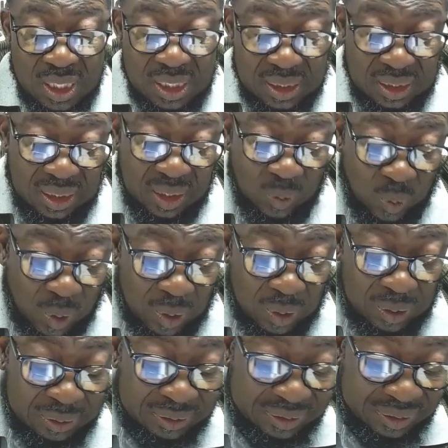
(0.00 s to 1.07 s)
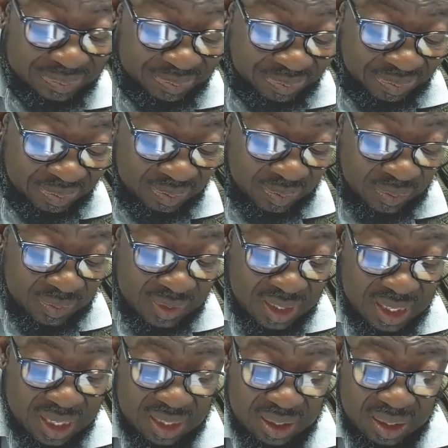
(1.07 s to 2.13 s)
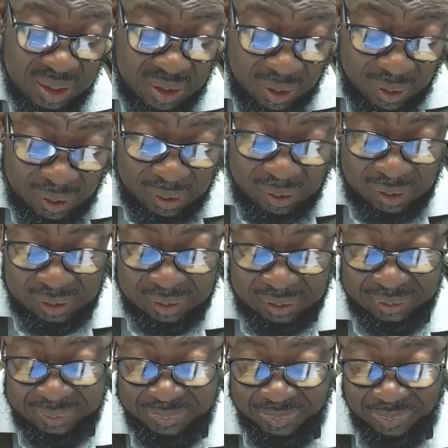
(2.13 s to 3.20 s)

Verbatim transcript: Reward. God